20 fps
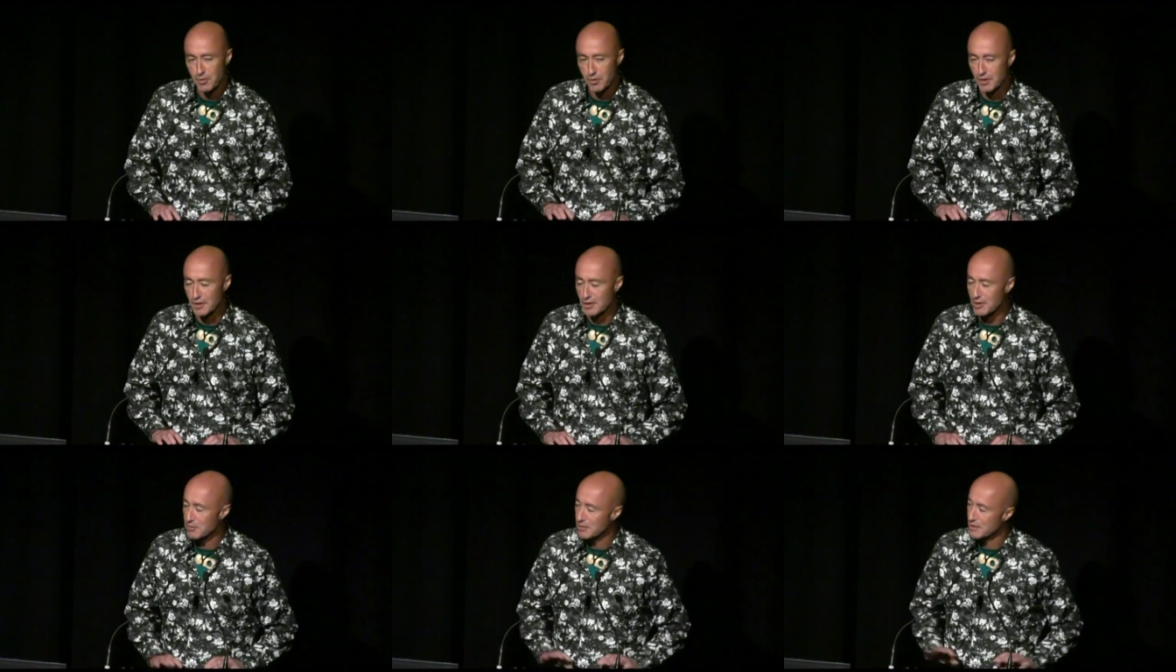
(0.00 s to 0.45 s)

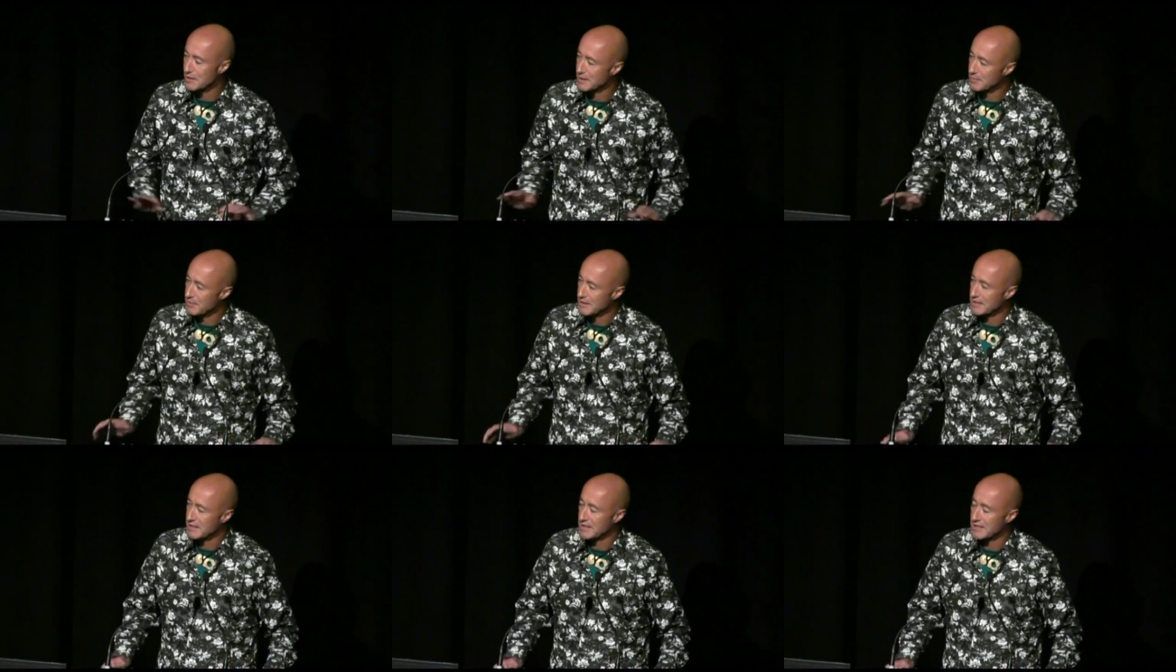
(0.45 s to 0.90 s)
point I'm trying
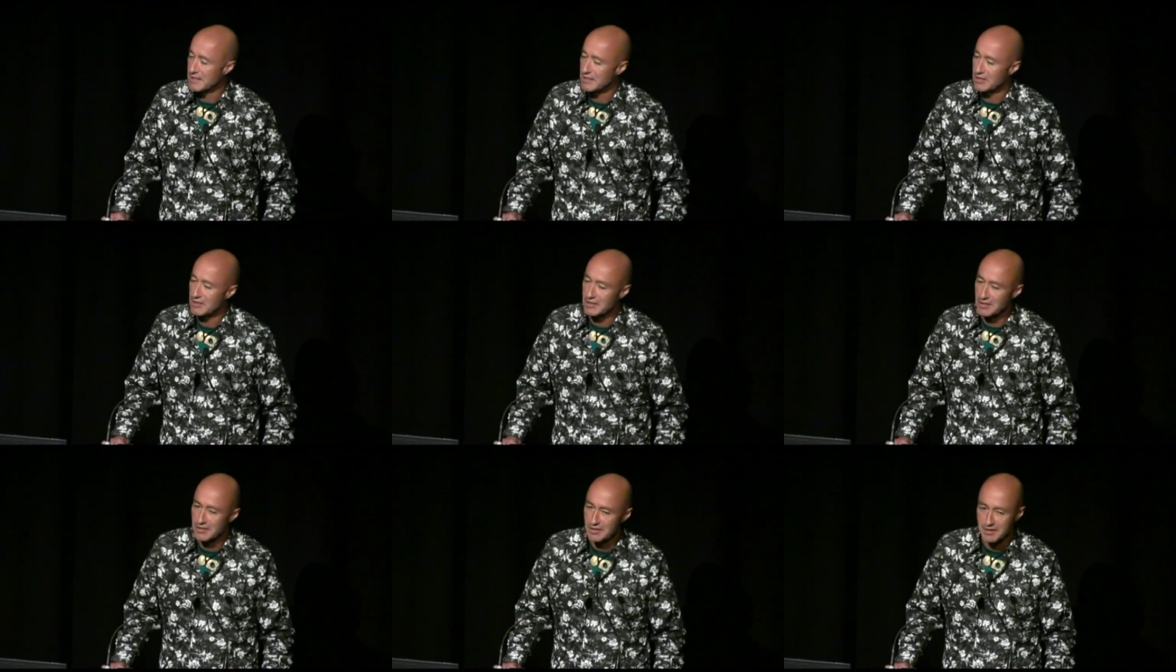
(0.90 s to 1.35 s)
to make
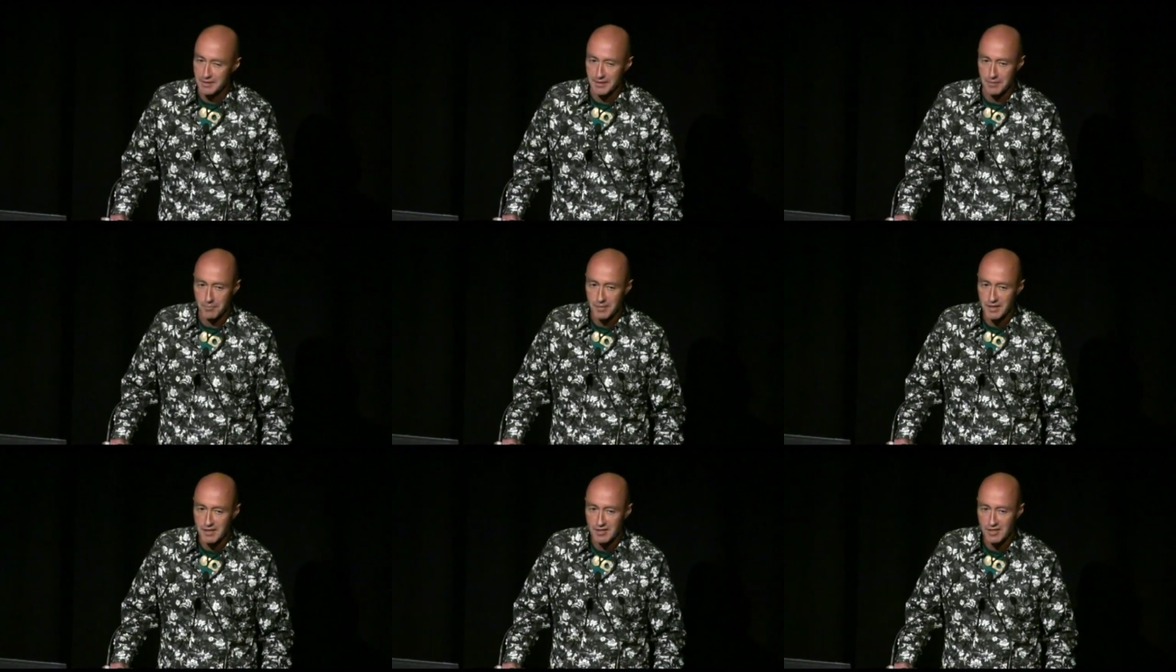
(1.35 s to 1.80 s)
here is
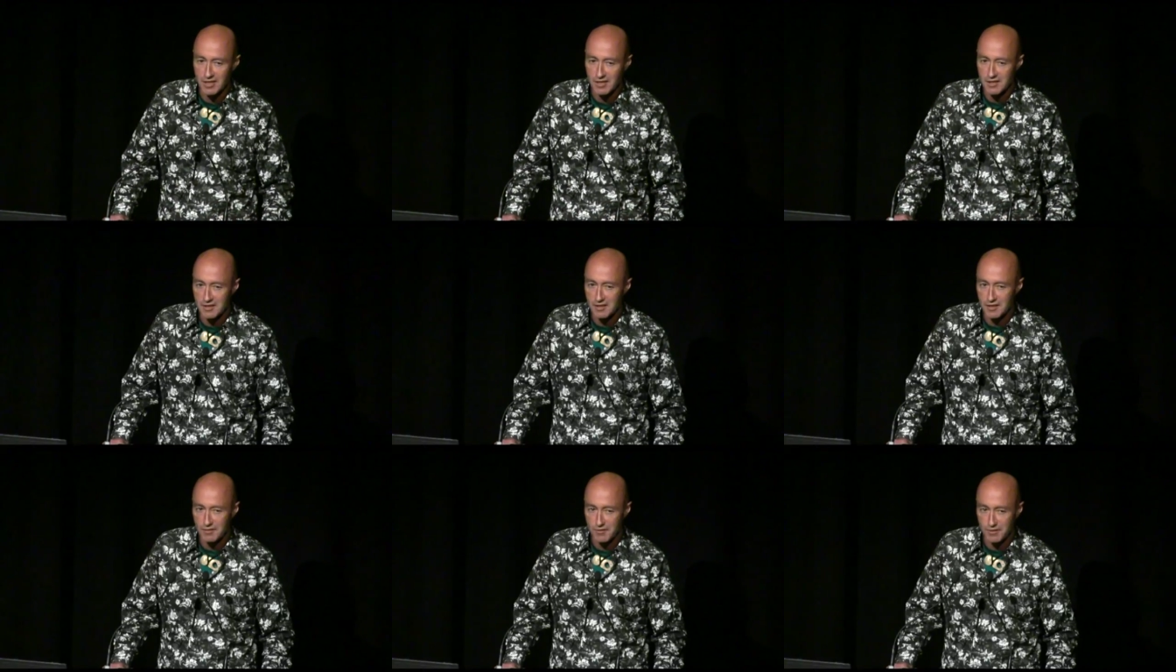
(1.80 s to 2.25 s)
that being
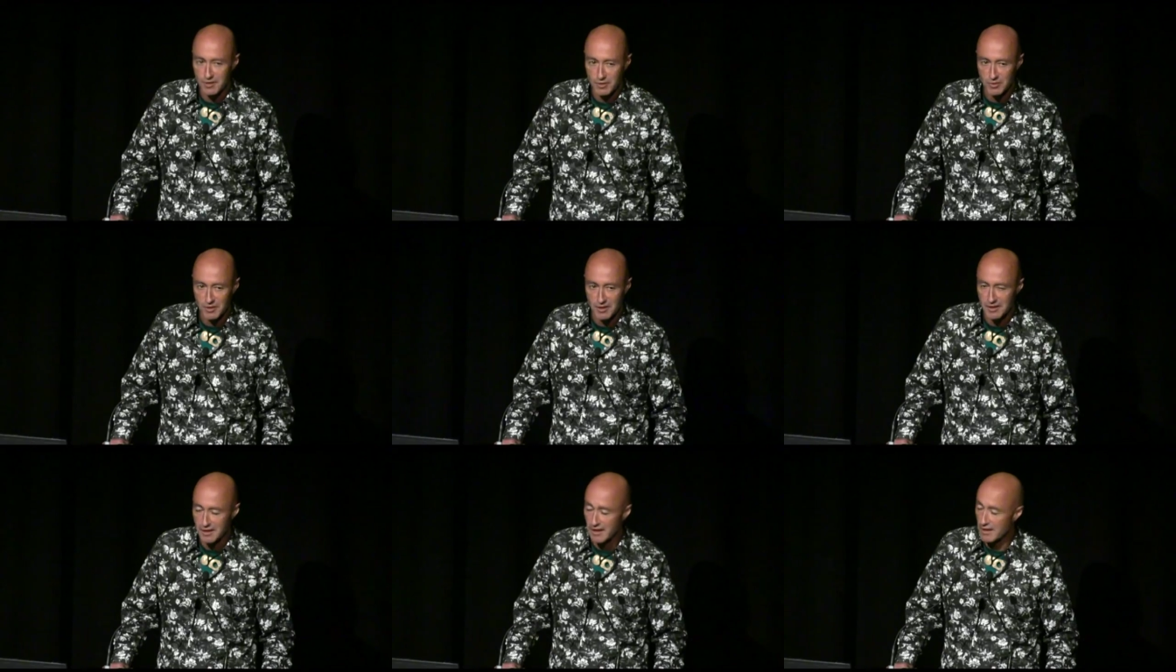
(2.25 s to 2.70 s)
tangata
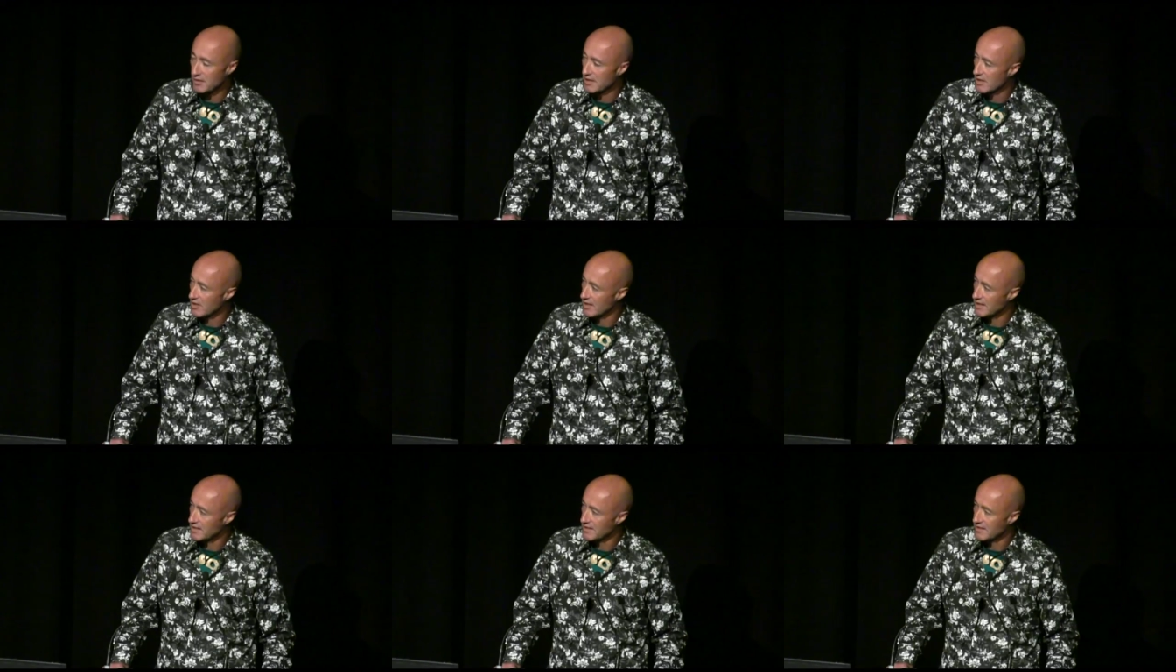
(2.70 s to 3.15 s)
whenua,
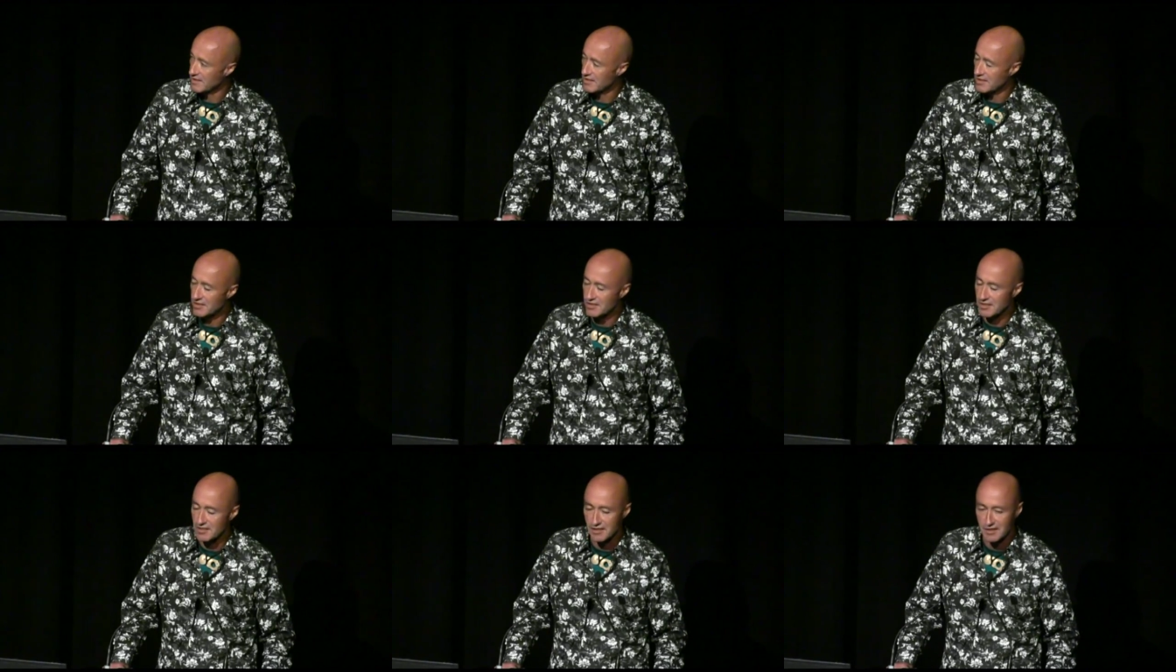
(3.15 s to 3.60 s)
having an
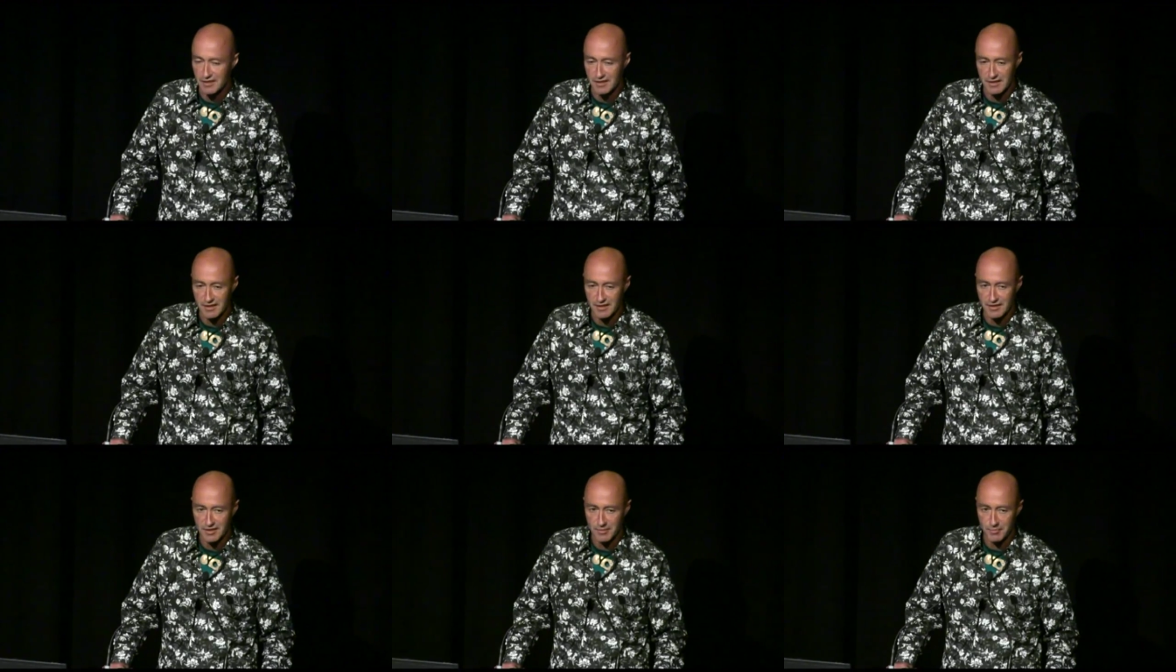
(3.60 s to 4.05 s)
identity,
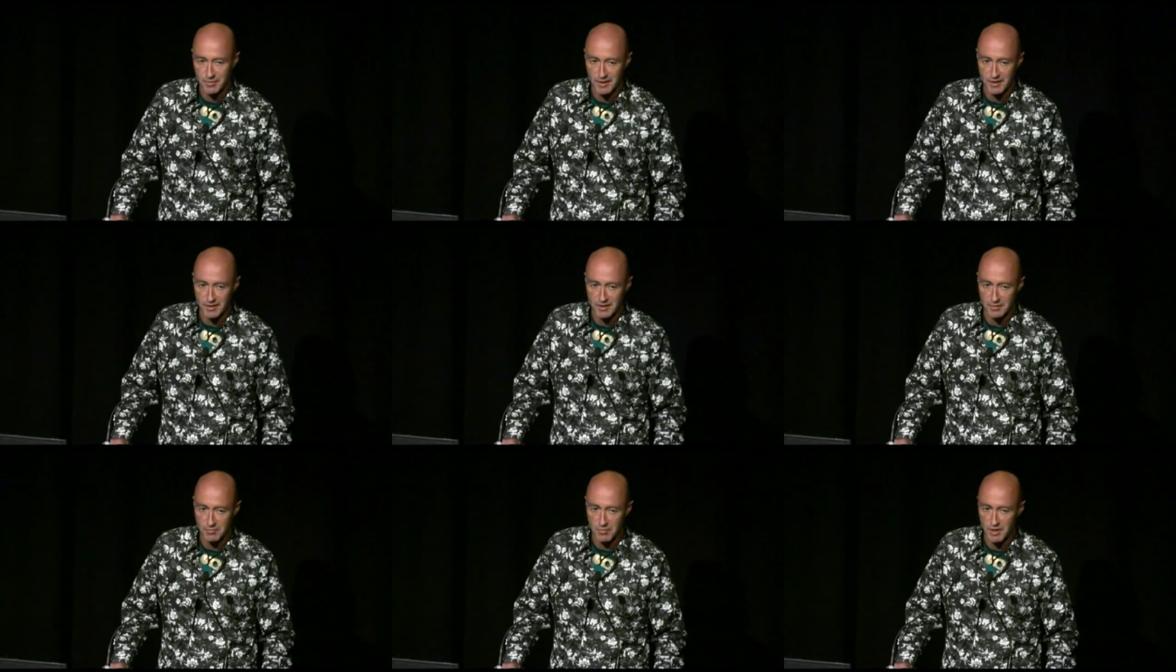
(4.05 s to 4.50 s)
it's
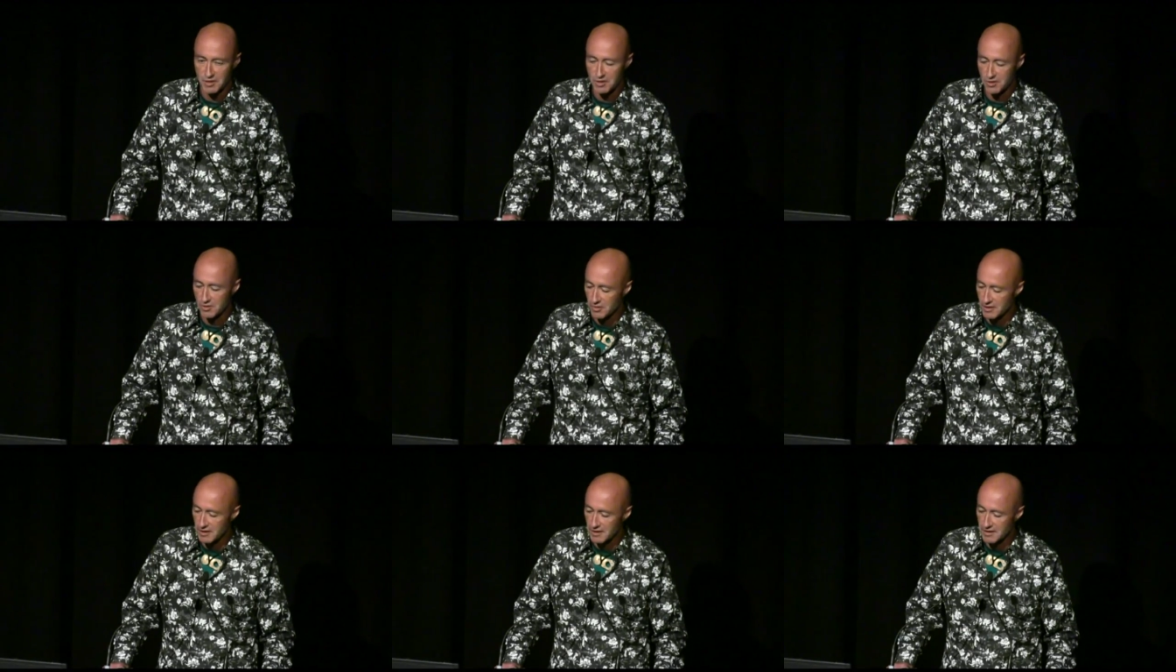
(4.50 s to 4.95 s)
about
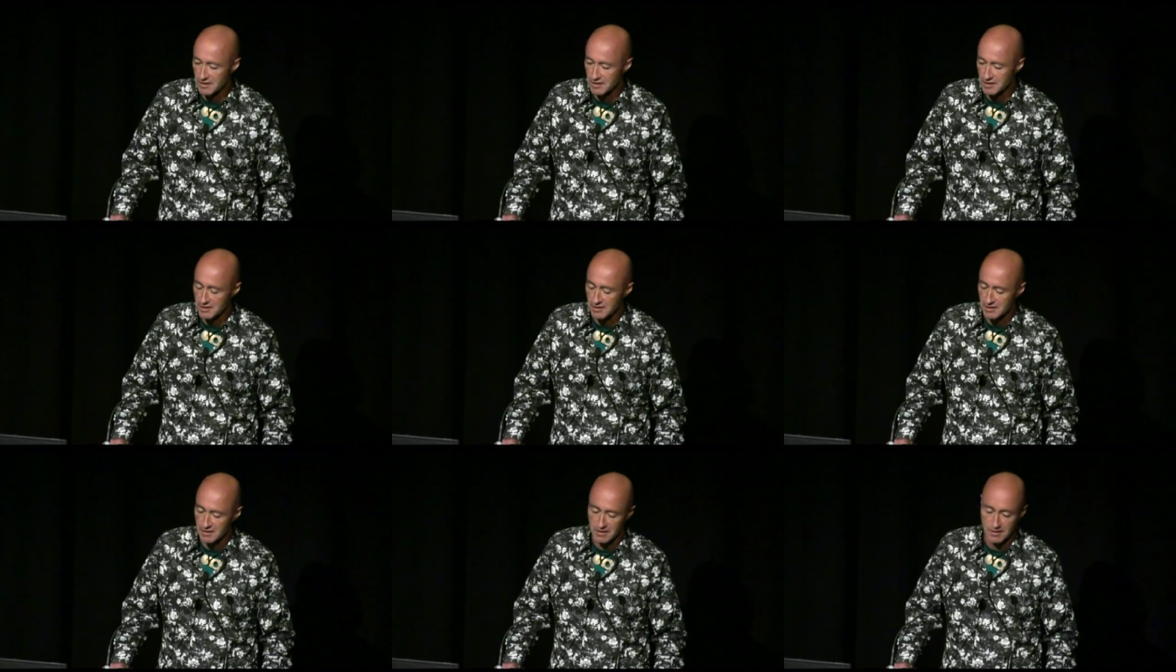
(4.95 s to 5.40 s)
emotional
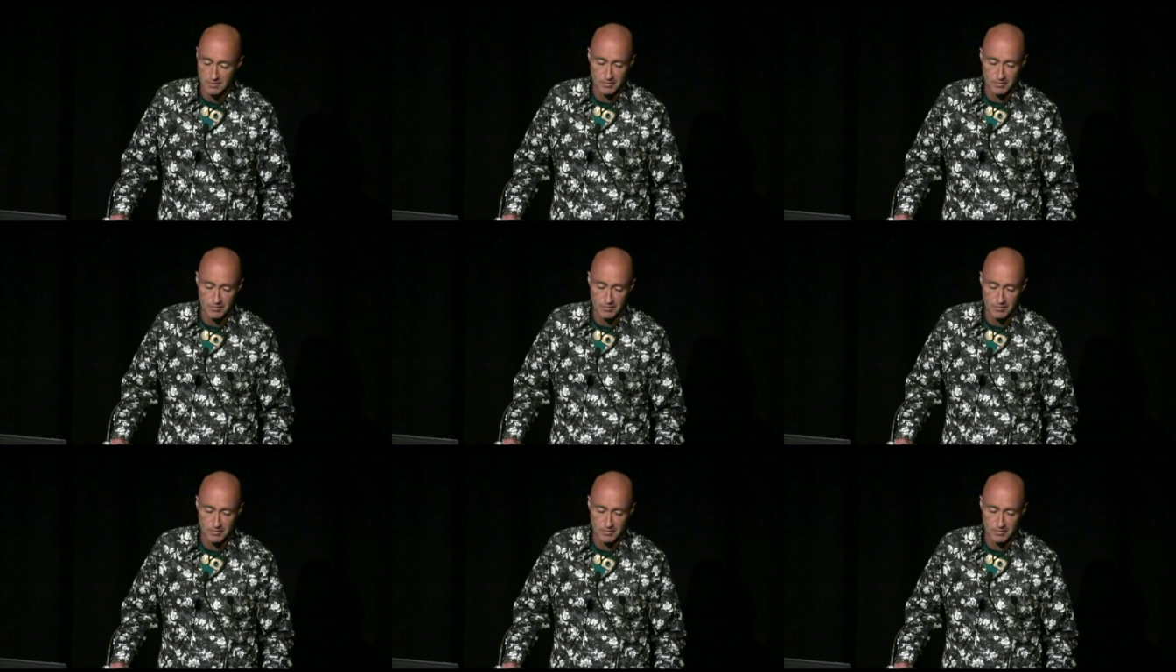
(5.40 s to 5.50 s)
connection.